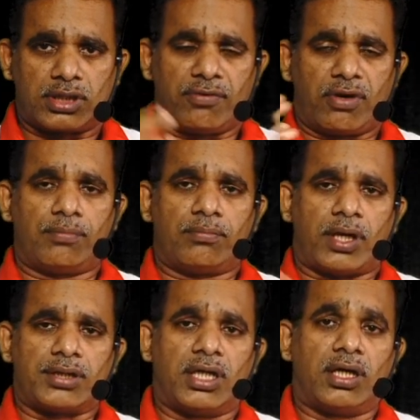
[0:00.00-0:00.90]
given
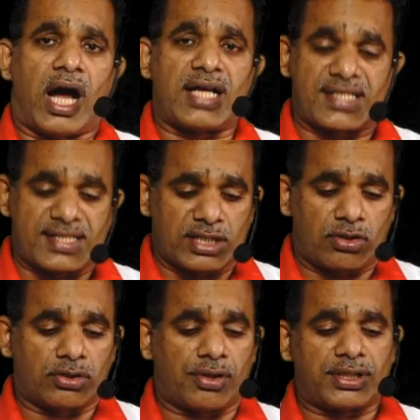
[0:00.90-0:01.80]
by the
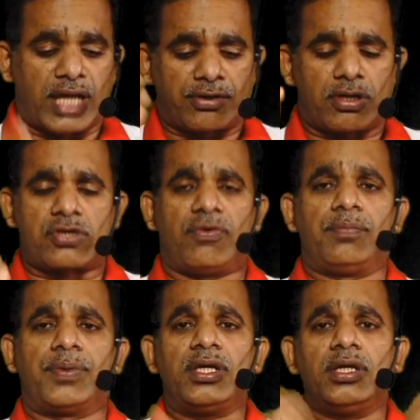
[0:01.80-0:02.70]
assessing authority, that also
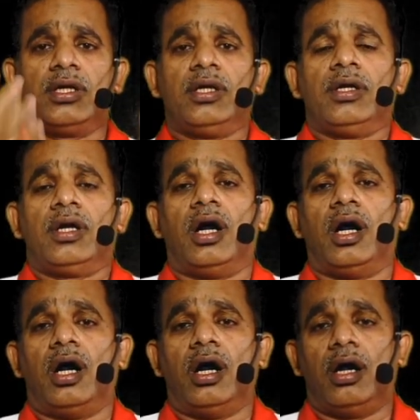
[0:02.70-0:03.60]
will be
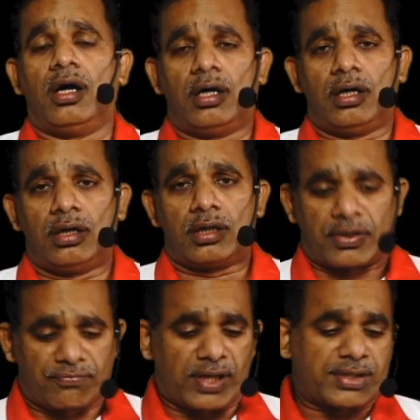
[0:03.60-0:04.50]

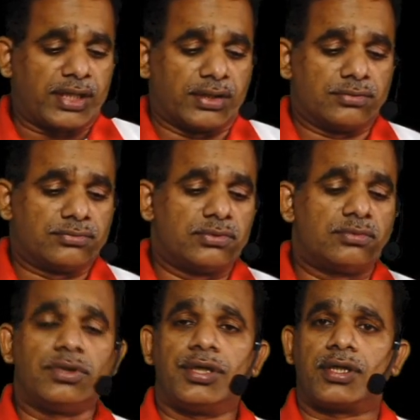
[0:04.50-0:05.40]
reflecting
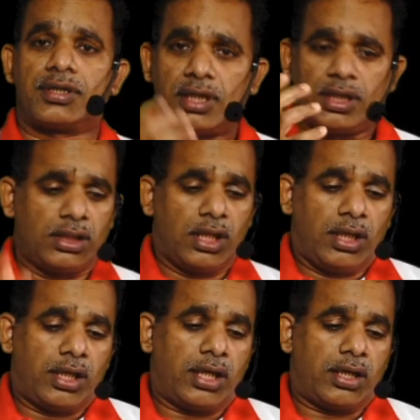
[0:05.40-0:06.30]
it in the
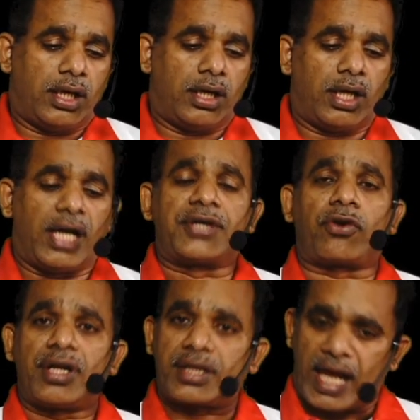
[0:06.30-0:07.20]

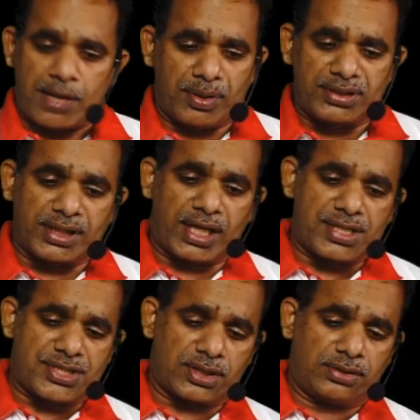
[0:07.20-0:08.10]
electronic liability
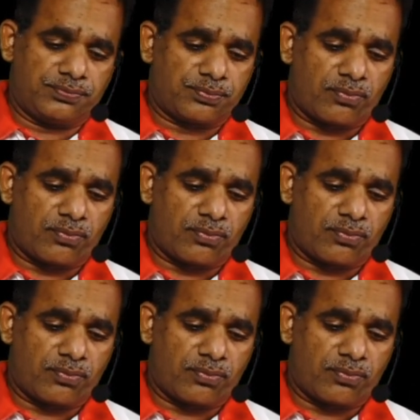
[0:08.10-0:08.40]
register.